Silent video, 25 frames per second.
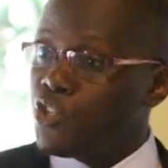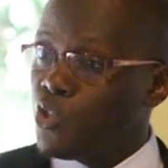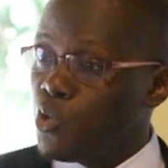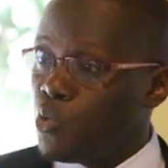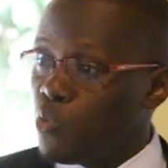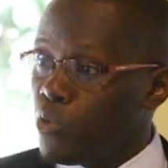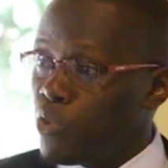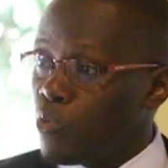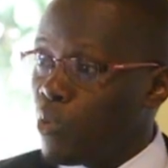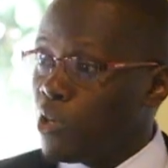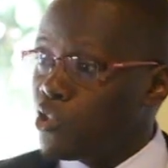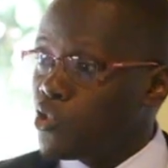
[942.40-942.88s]
you
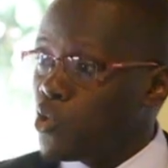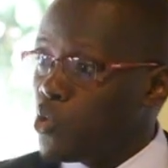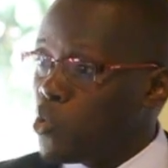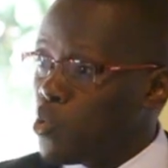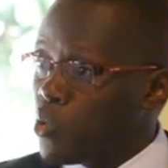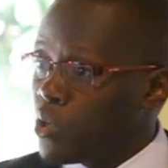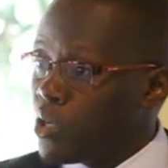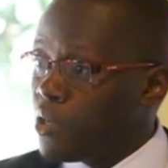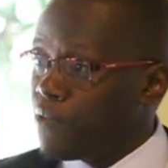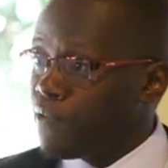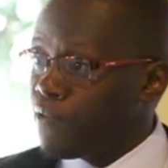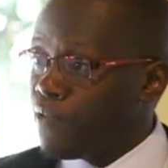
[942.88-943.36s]
with what you're
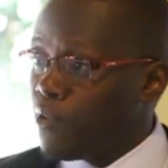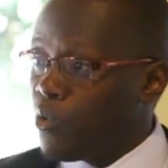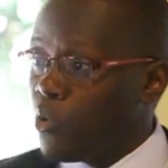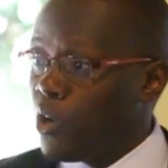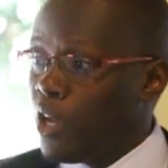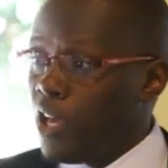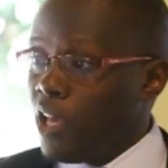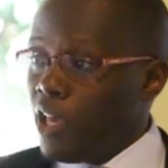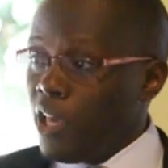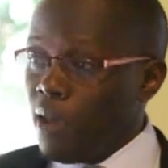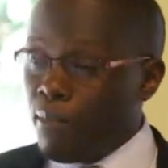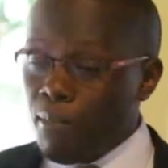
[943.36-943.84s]
looking for.
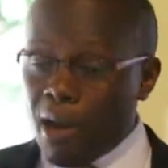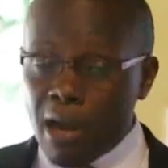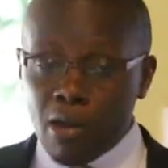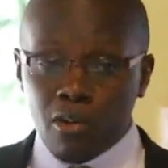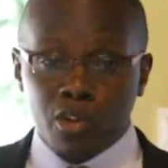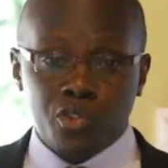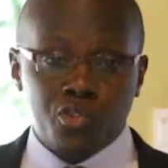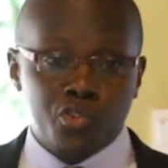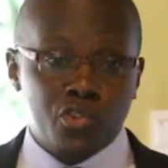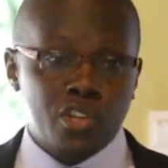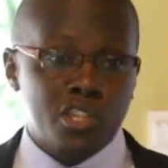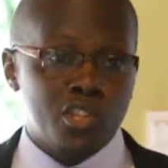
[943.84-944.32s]
A mango
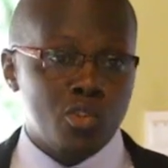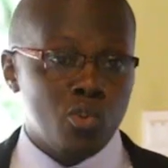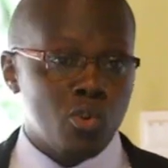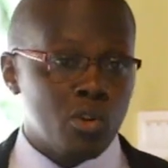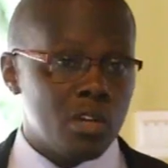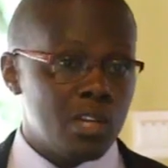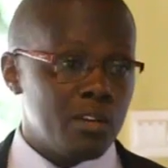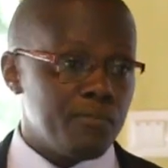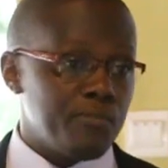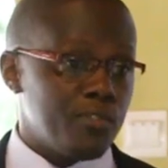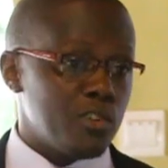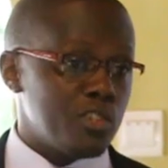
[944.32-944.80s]
tree is
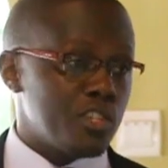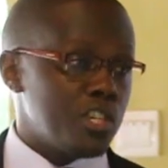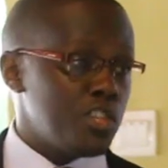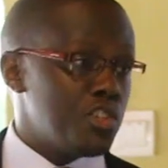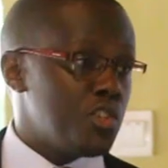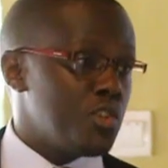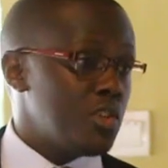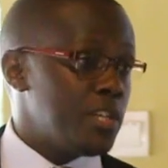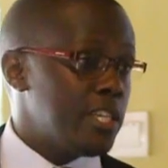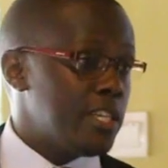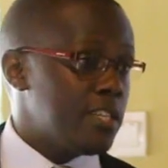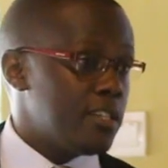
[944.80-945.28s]
looking for
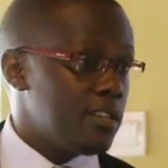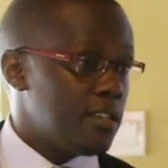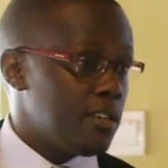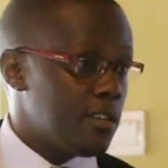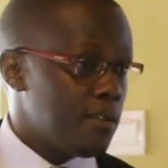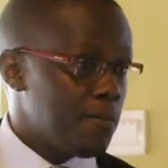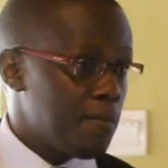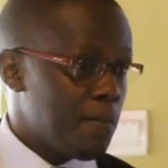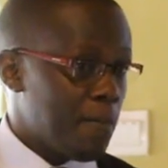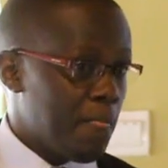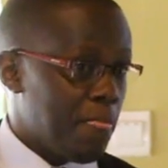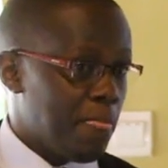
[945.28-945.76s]
security,
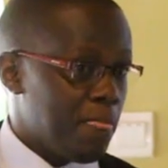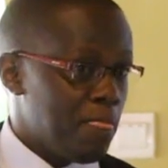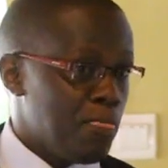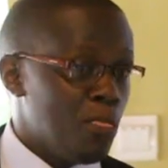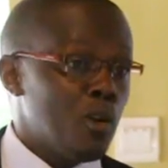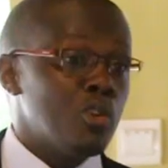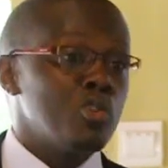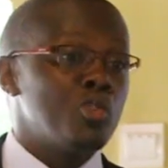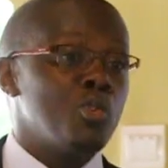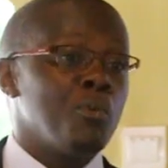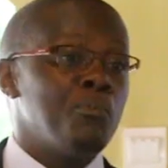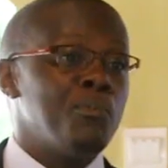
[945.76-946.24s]

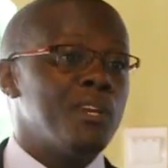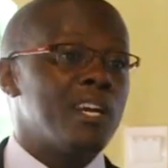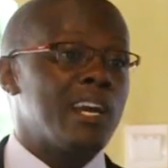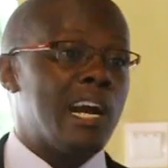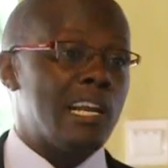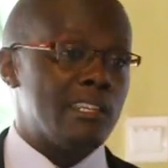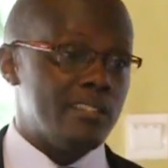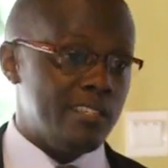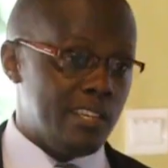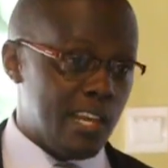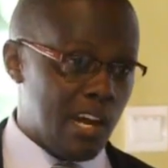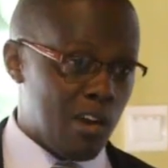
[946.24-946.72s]
not to be
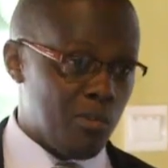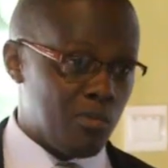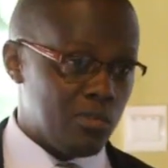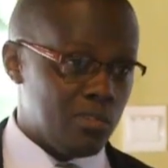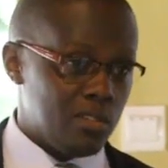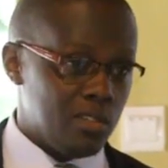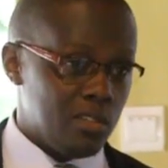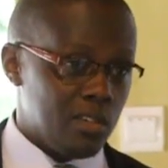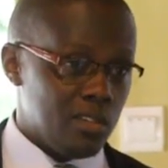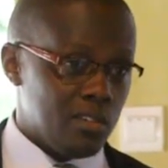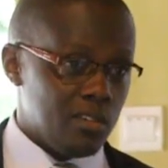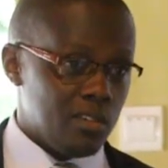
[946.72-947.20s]
cut down.
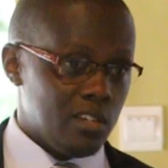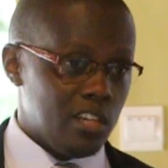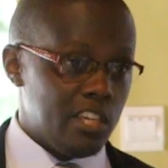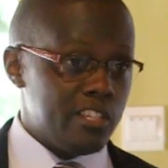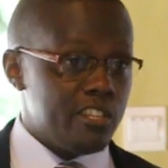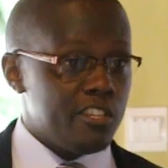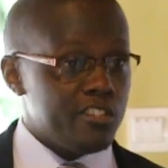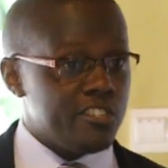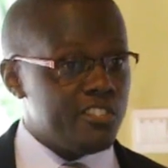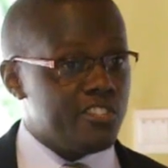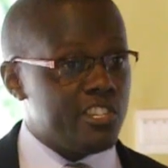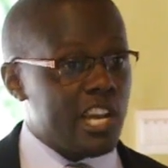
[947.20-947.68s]
It
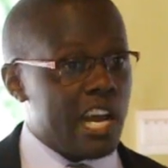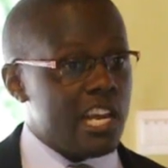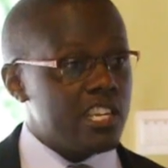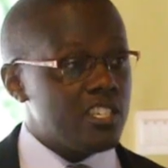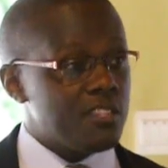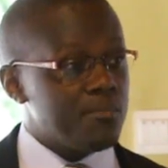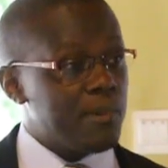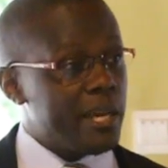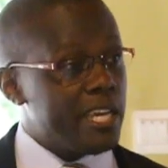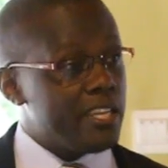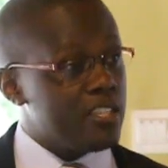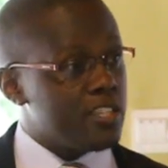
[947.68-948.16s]
is judged
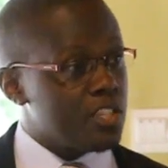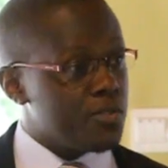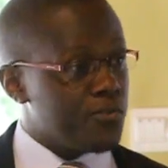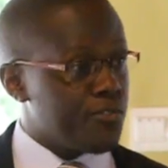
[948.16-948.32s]
by its